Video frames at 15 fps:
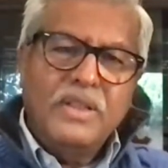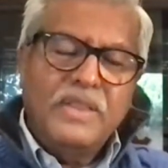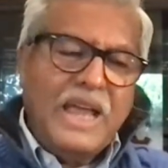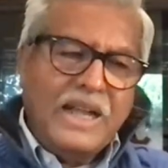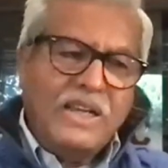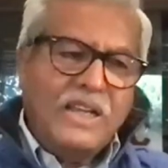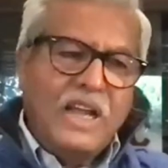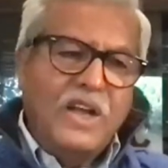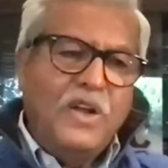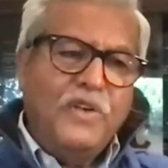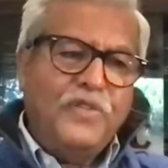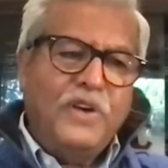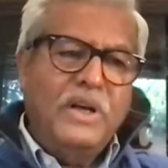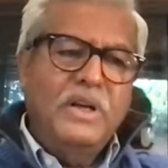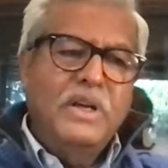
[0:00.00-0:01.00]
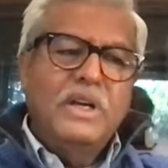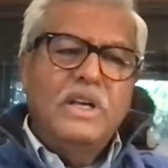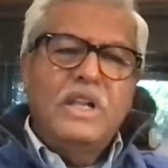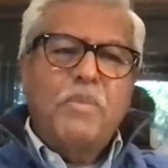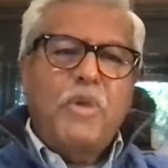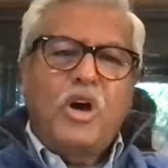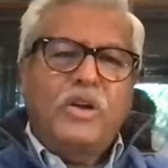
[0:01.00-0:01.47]
That kind of a
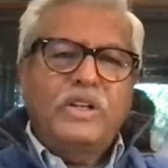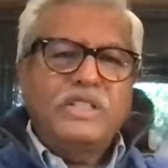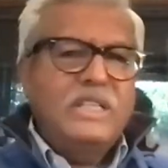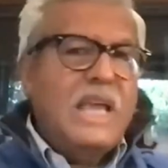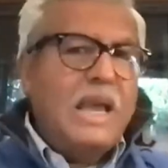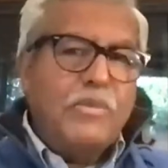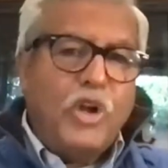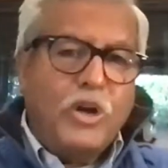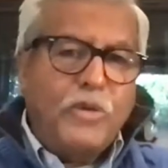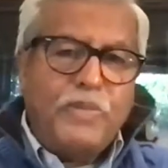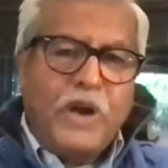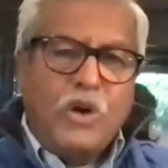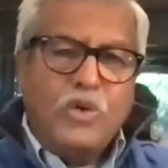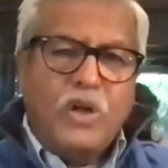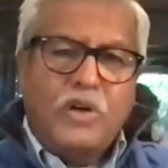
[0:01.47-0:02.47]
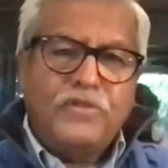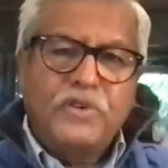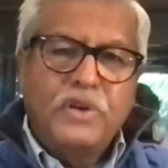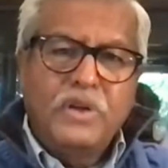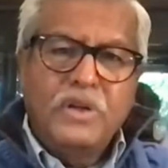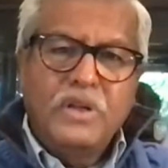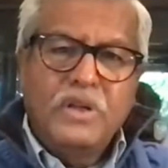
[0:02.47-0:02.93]
democracy I'm not proud of.
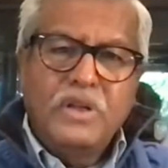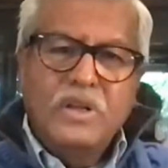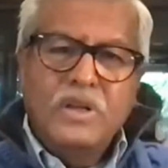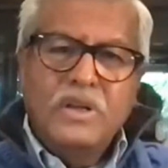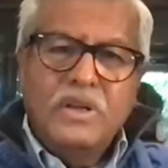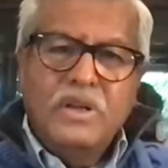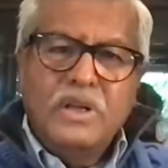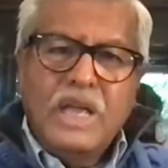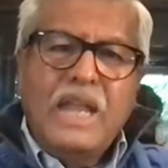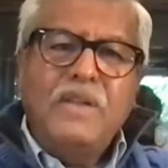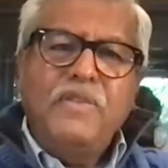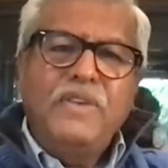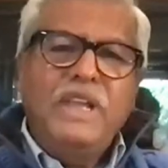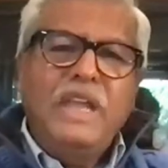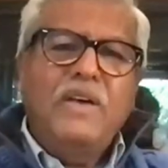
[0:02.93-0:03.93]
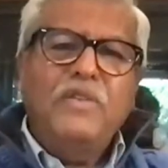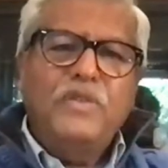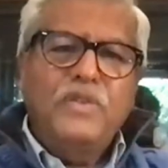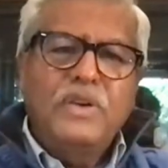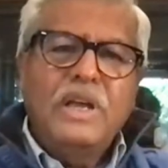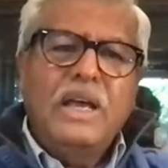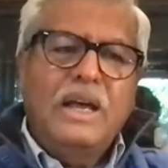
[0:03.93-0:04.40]
And we
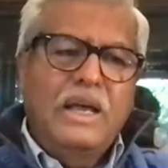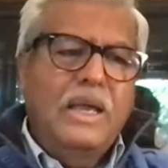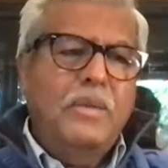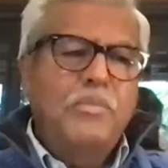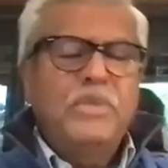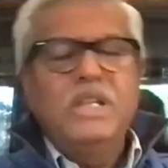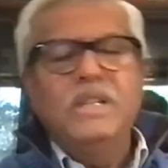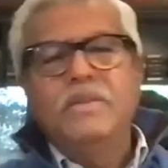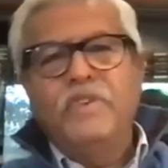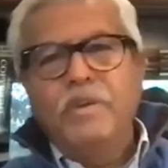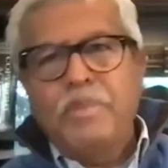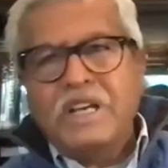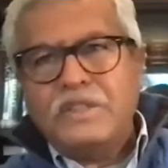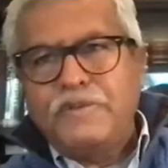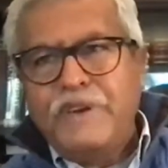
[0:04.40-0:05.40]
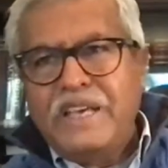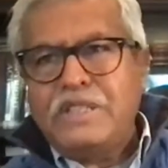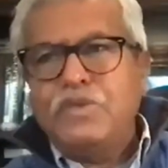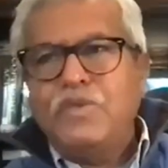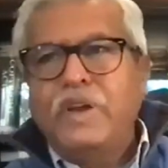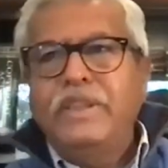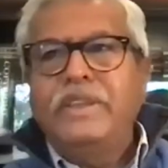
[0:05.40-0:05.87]
have, I mean, we must
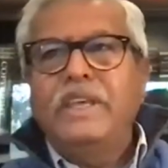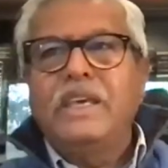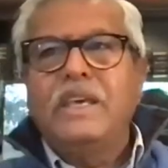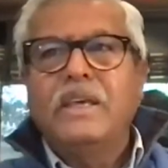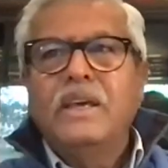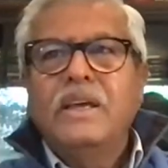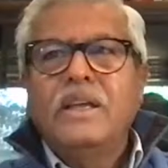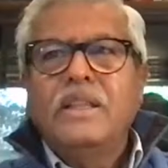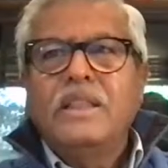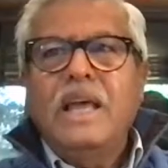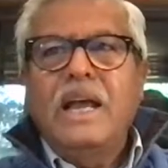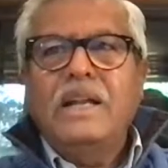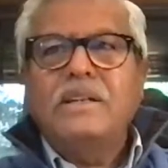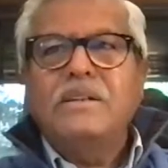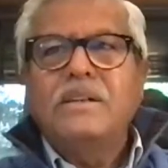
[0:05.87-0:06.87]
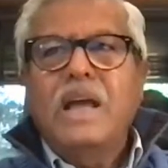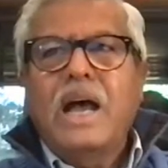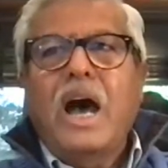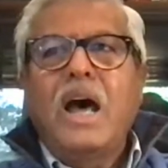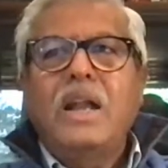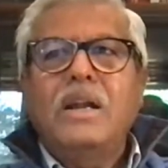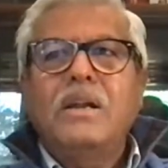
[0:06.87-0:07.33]
face one thing, that
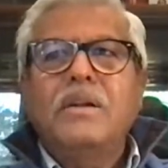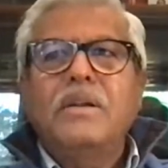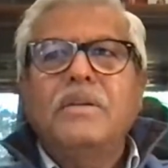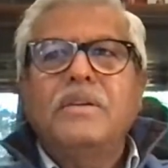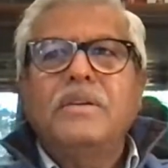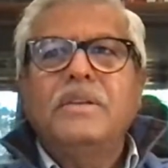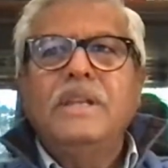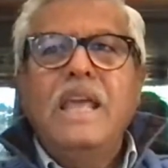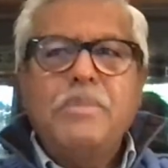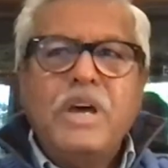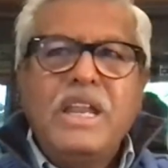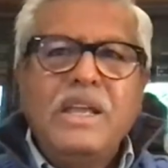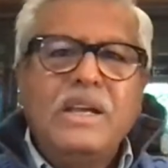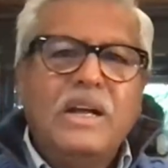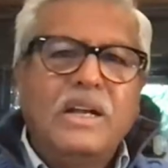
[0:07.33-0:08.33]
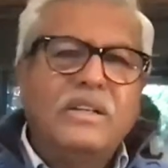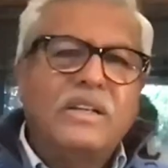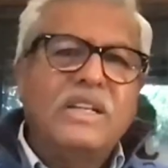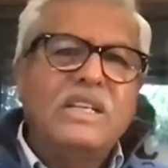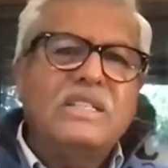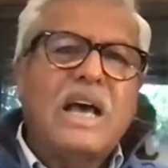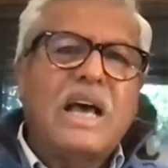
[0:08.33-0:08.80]
our neighboring
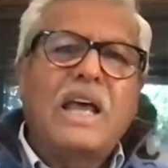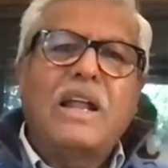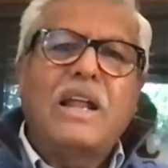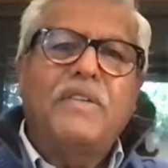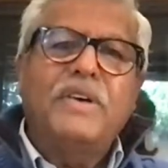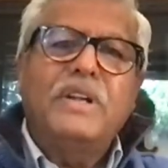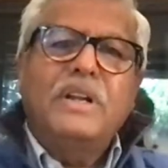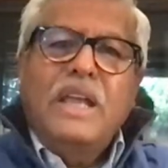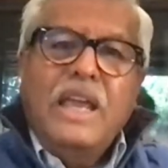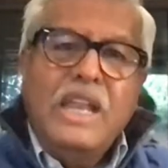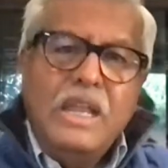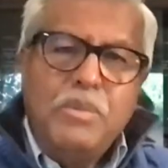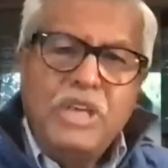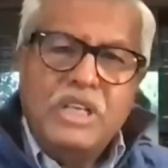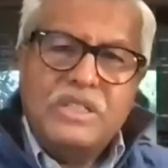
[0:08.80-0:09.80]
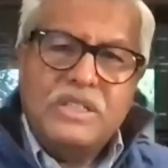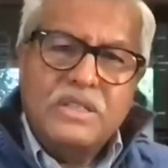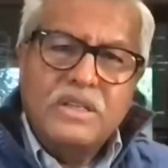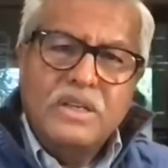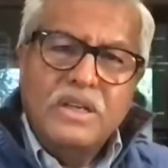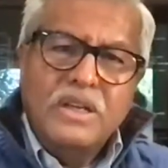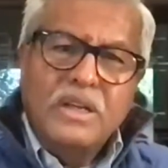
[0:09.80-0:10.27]
countries are our
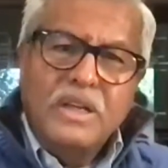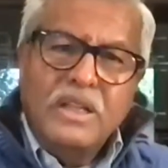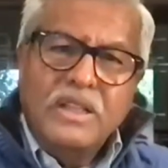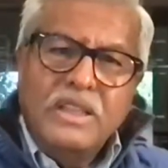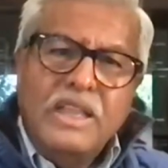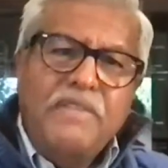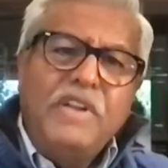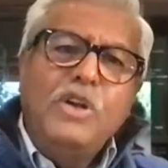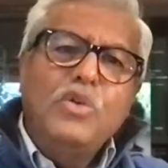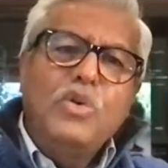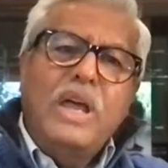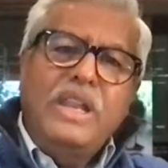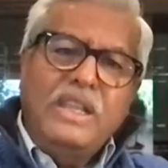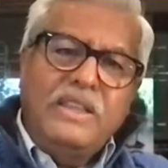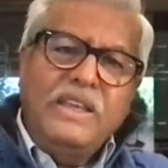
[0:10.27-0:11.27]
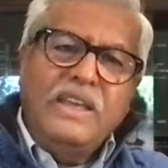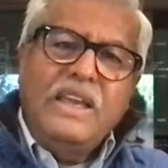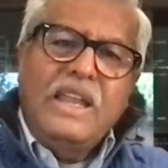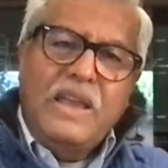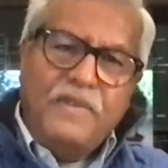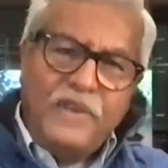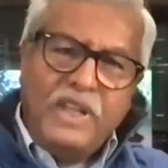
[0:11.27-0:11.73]
enemies. They will do anything
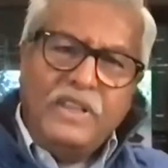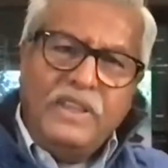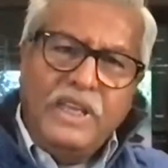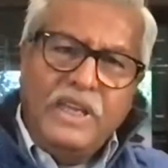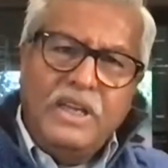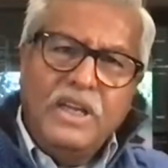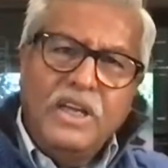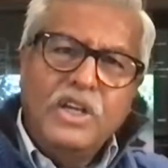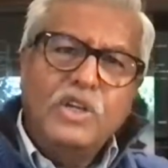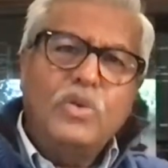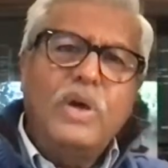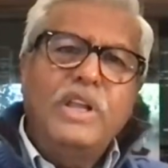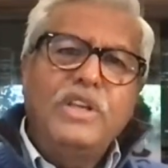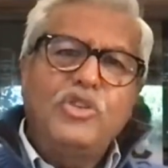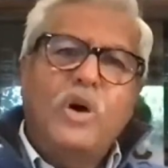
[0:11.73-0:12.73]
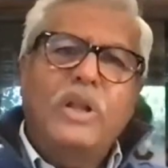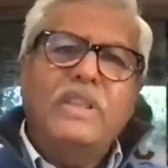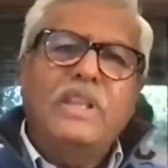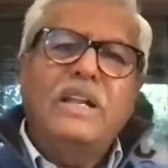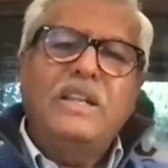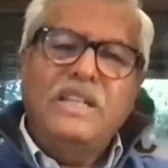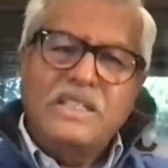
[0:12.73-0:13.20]
and everything to ensure
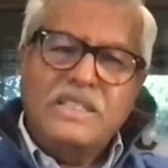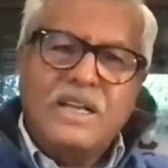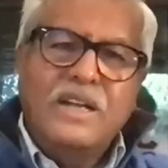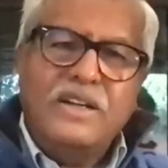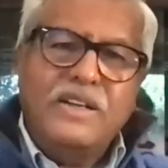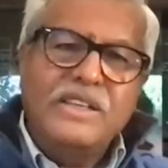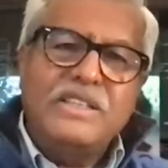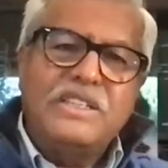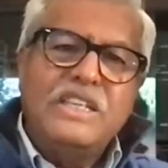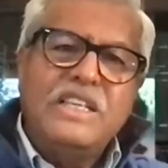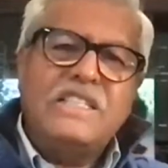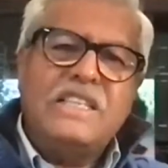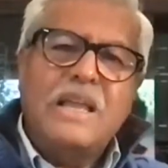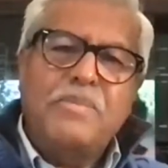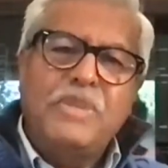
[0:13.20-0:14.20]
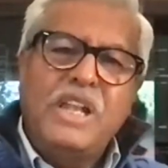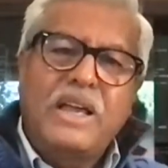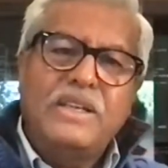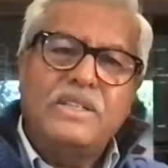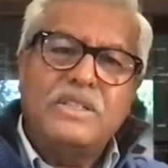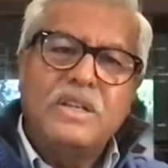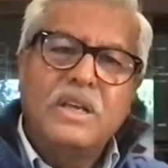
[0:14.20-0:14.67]
that this country is
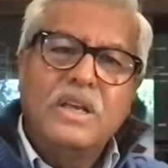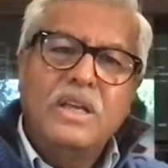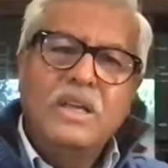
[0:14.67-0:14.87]
destabilized.